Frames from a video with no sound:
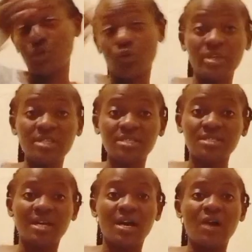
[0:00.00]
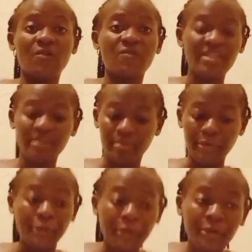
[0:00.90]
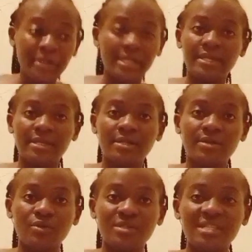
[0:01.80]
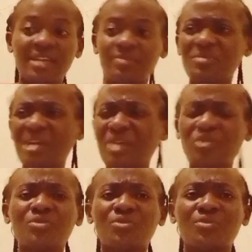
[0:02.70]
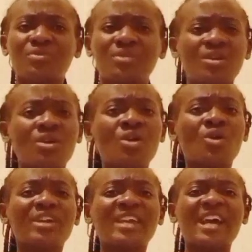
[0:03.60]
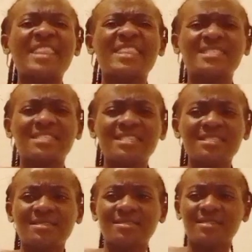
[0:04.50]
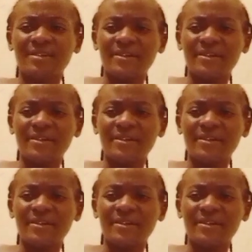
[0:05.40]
coins, I'll find them gone, because like maybe, I don't know. Okay, and there's this